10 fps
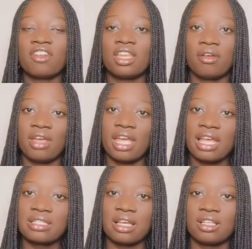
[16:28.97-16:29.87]
for the
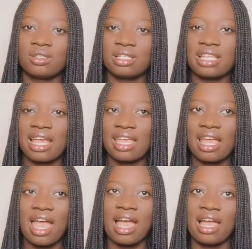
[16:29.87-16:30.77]
rehearsal. She was like,
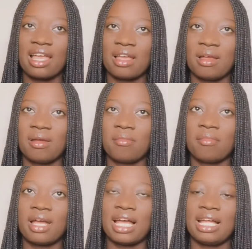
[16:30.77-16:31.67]

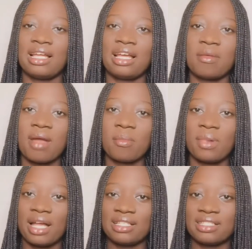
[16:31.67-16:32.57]
but am I
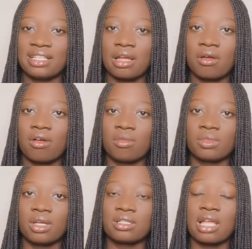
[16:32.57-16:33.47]
packed? They call
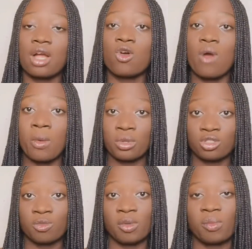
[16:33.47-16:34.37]
me. I was like, oh, I
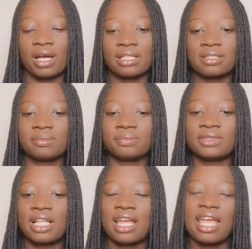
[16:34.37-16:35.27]
want to be packed.
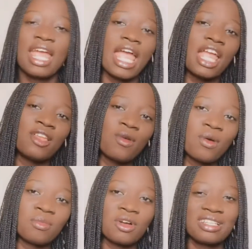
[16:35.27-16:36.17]
And you
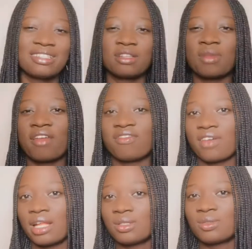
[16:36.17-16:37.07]
know, because she was my
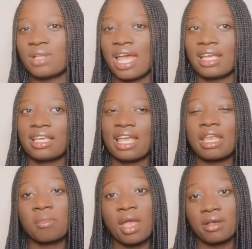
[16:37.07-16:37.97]
friend, like,
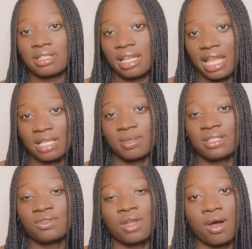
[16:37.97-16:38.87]
and I mean, I was a nice
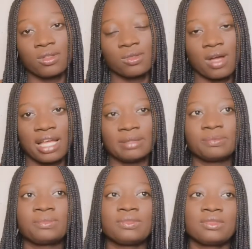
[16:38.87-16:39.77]
person, that I was quiet.